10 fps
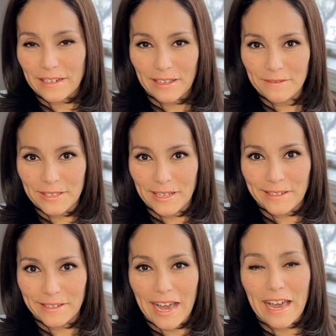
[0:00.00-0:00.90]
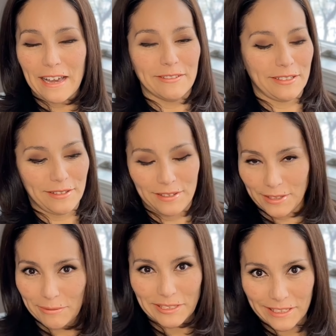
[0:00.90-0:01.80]
all of a sudden I was
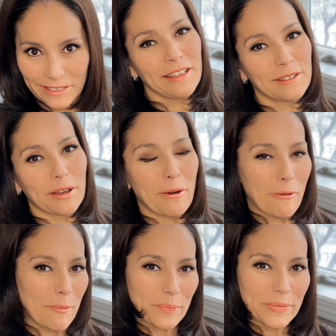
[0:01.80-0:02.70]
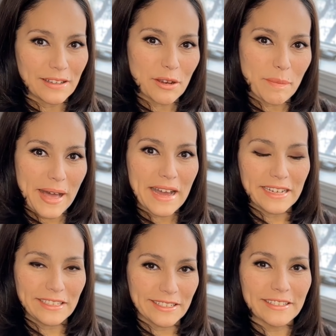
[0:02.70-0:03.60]
soaked. So your
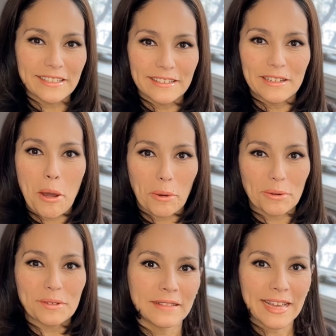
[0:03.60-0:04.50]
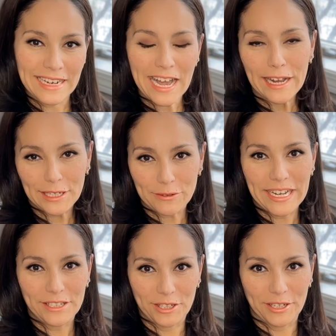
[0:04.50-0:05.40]
body just knows that
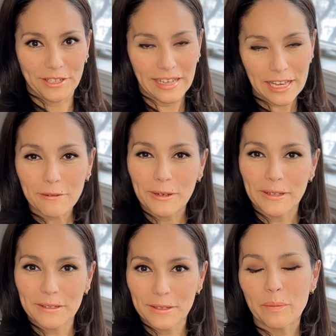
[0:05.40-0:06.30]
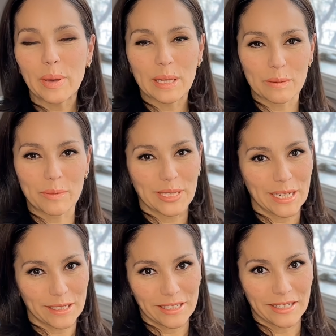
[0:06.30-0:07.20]
hydration equals milk
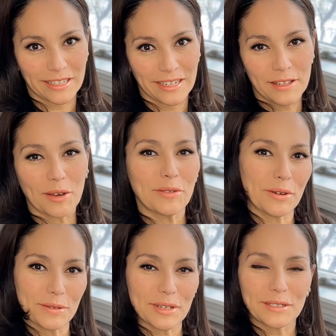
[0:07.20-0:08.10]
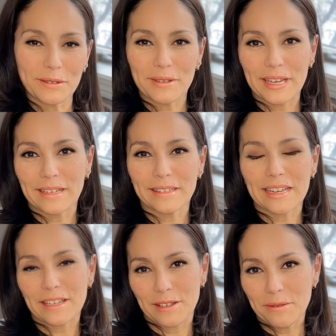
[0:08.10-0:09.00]
production. So those are two things
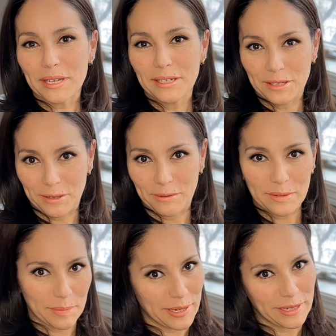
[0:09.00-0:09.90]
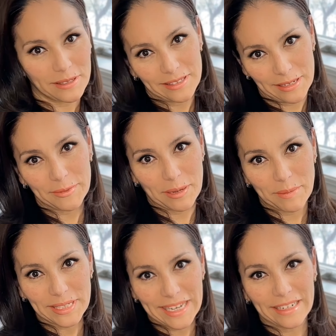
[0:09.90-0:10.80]
that you can do as part of step
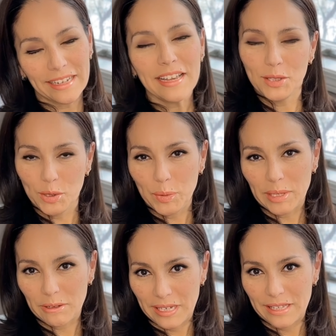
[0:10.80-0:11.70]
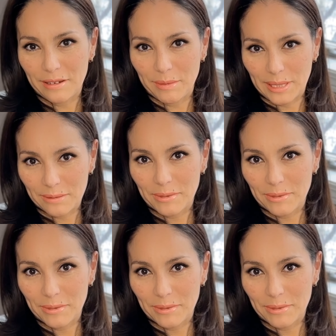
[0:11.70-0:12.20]
number 10 to increase your milk